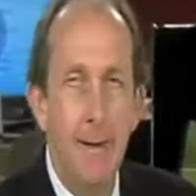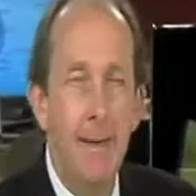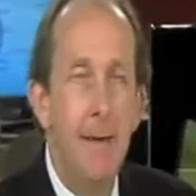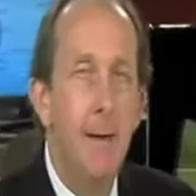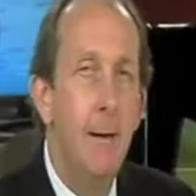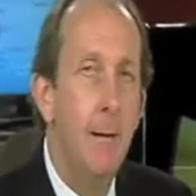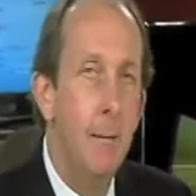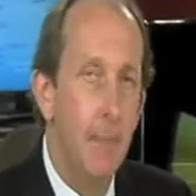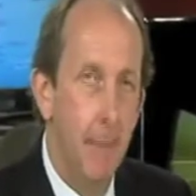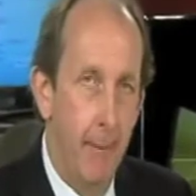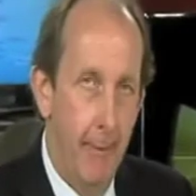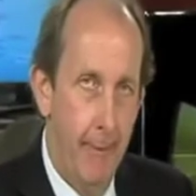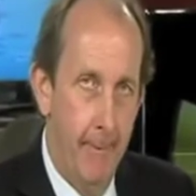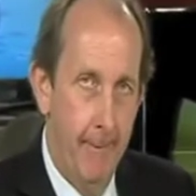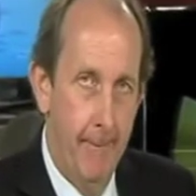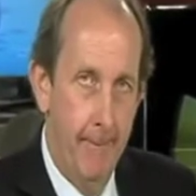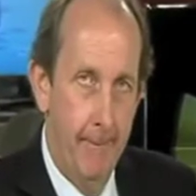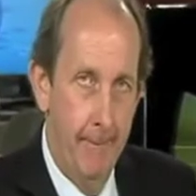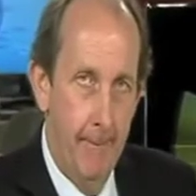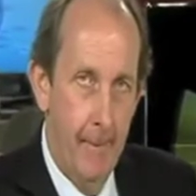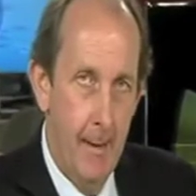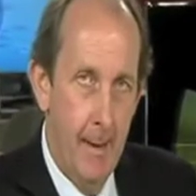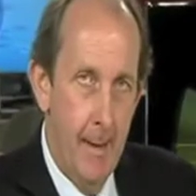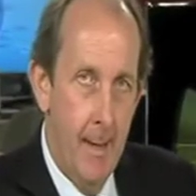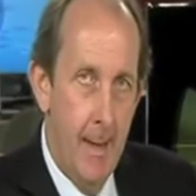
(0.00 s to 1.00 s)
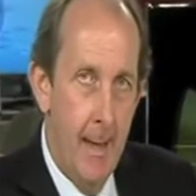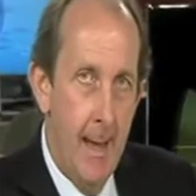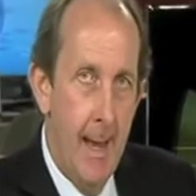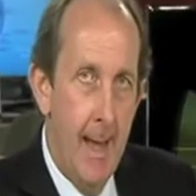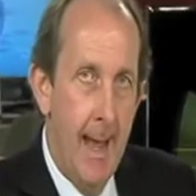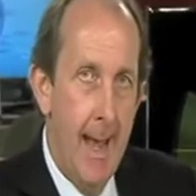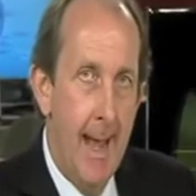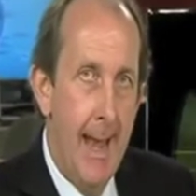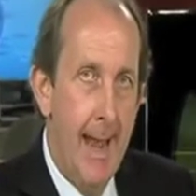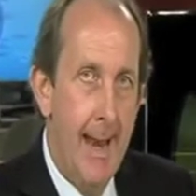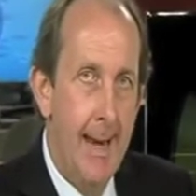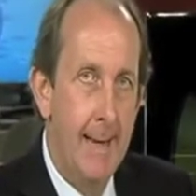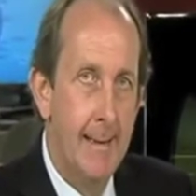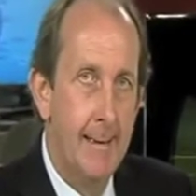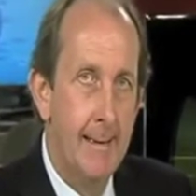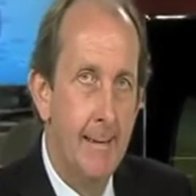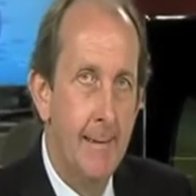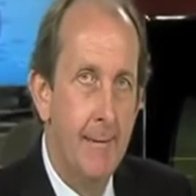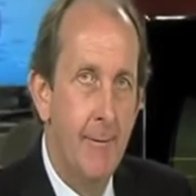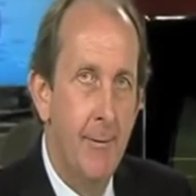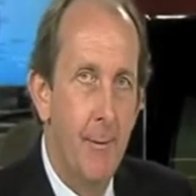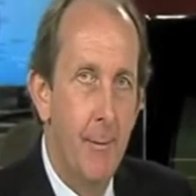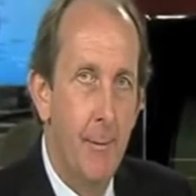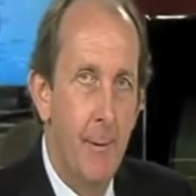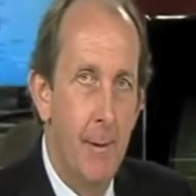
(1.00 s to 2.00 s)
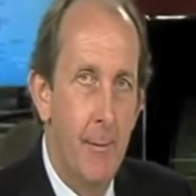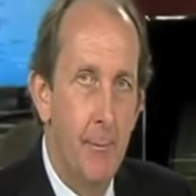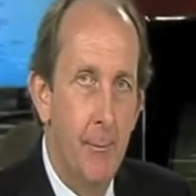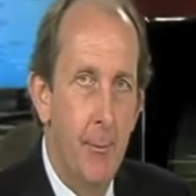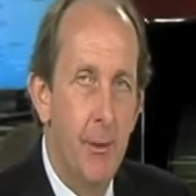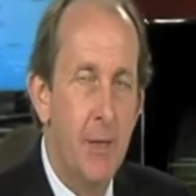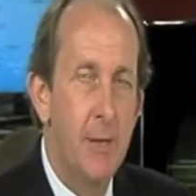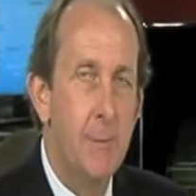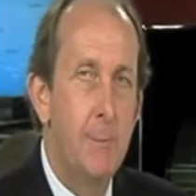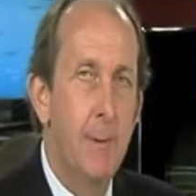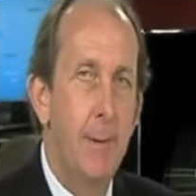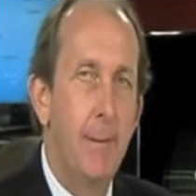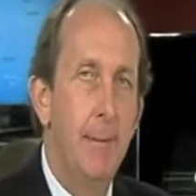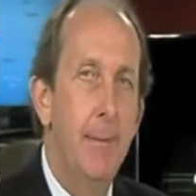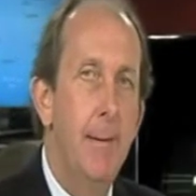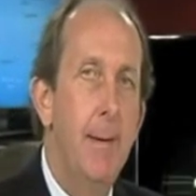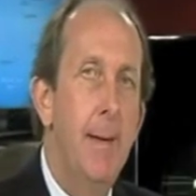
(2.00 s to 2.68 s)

England, and from in Brisbane.